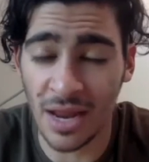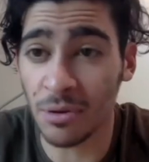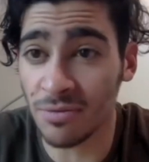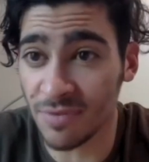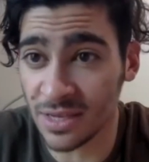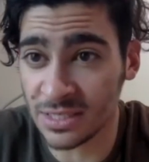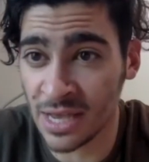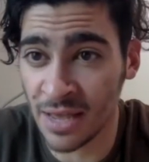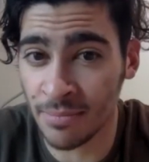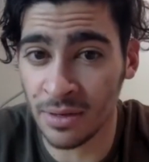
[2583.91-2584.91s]
I would invest
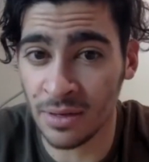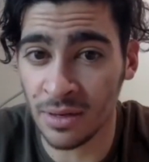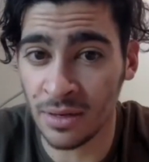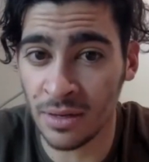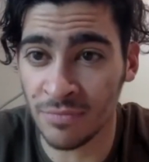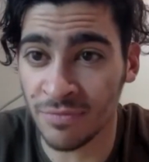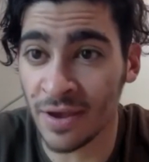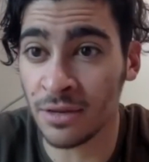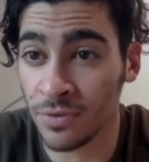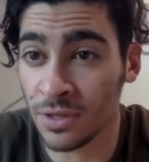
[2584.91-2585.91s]
time in, in
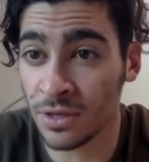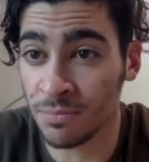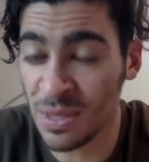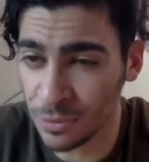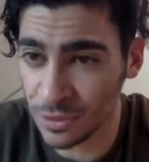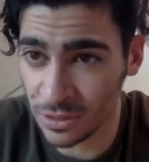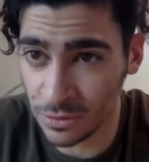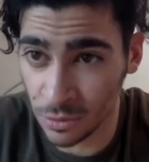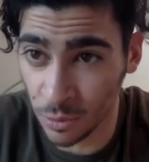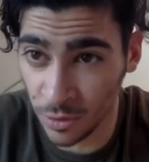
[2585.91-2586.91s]
finding really good people to,
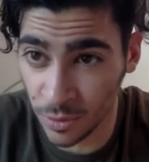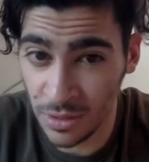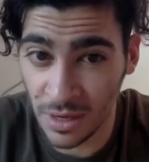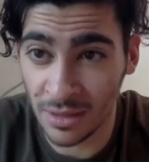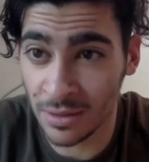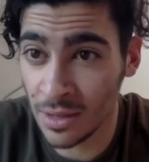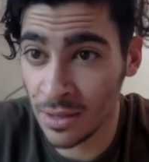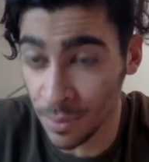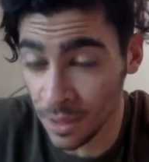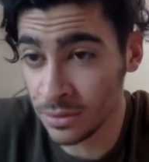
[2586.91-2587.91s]
to work with. And i
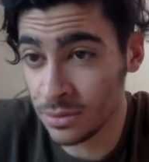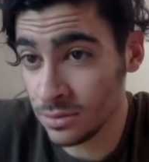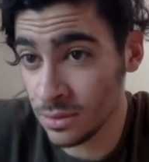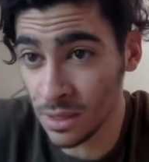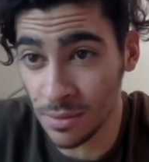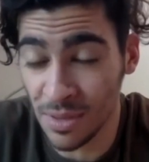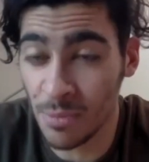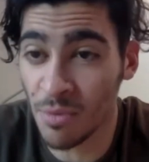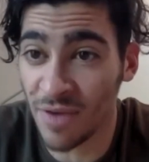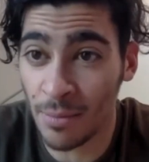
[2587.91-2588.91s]
build
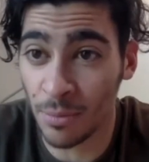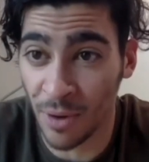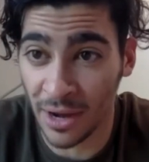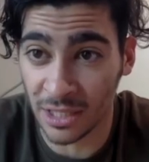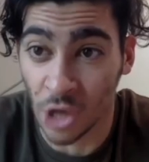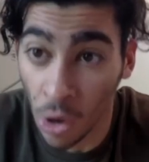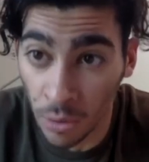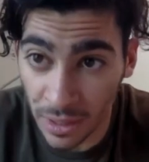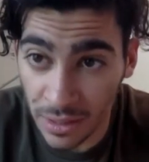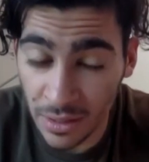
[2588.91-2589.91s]
minimum viable products
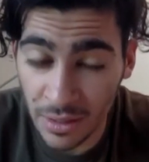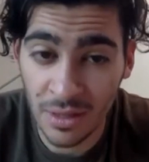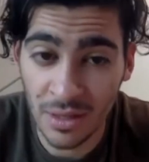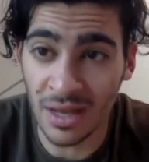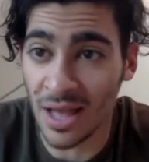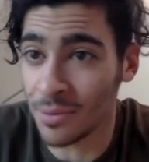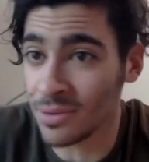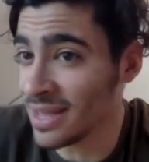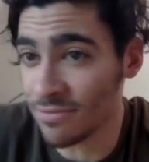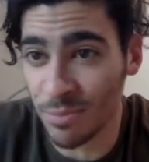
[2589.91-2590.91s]
only uh, I would
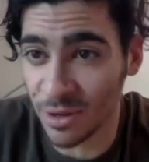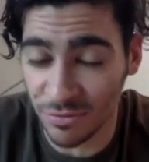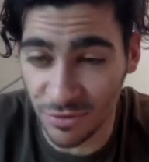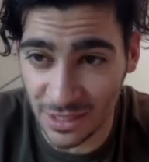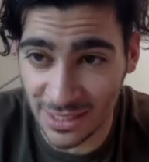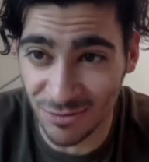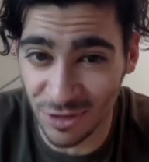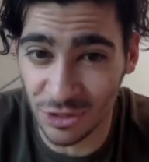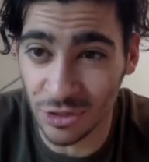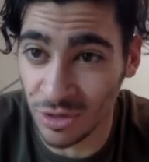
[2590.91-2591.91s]
never build fleshed out
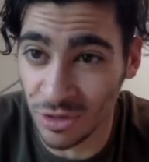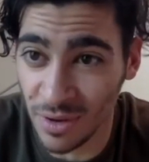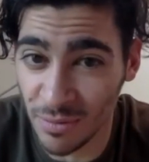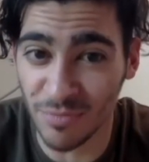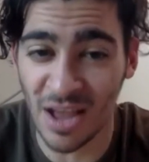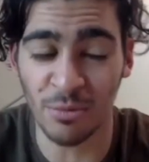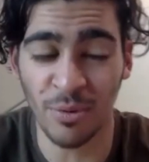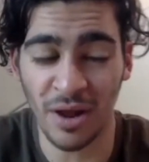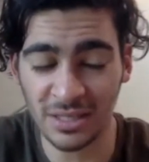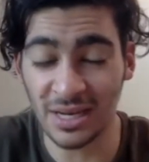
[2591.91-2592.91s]
features, only minimum viable
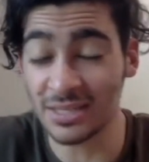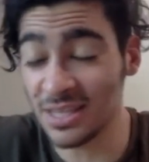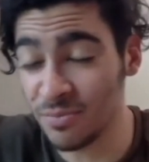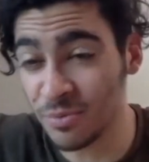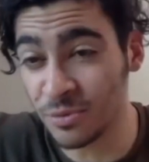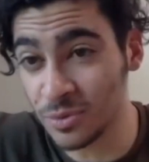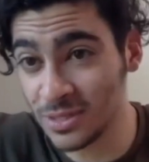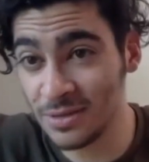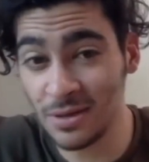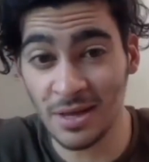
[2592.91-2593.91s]
products. And I'd see if people use
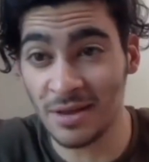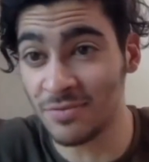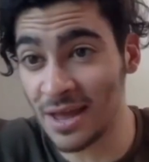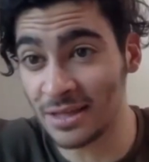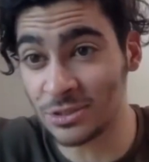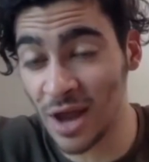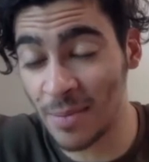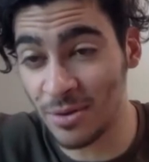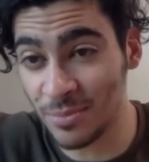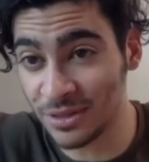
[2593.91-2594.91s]
it. And if not, I'd scrap
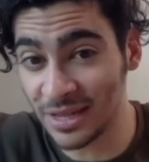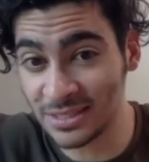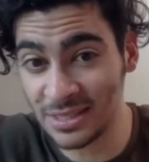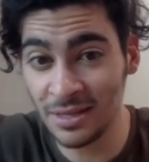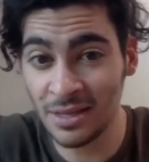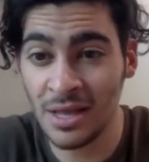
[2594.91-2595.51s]
it and build the next thing